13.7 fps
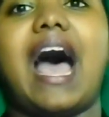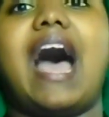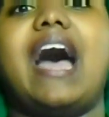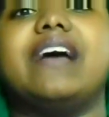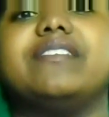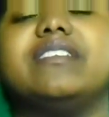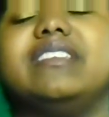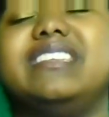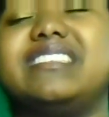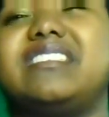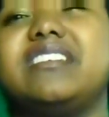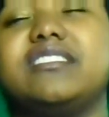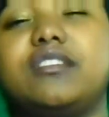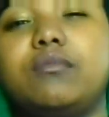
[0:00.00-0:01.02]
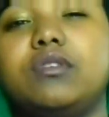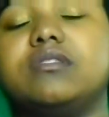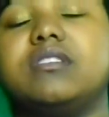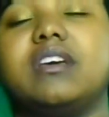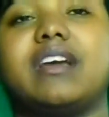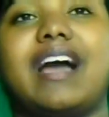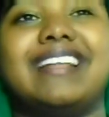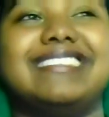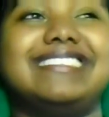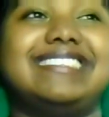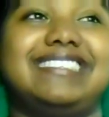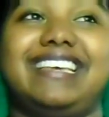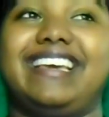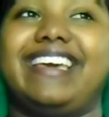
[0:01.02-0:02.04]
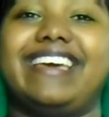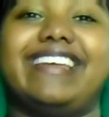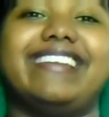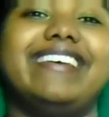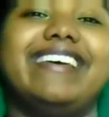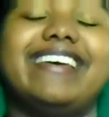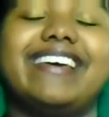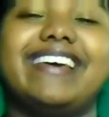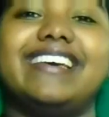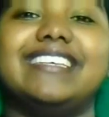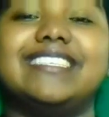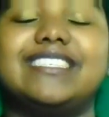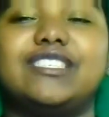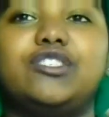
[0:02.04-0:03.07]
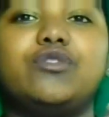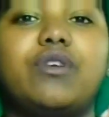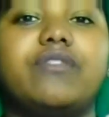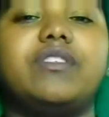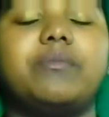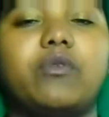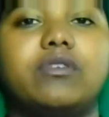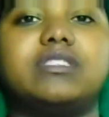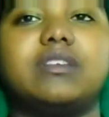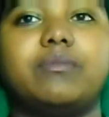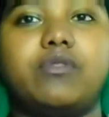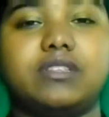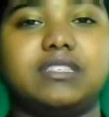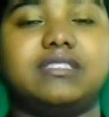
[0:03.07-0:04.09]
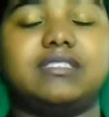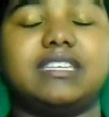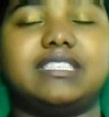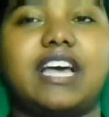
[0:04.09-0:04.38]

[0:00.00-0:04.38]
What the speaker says: And listening to music and singing is two of the most important things.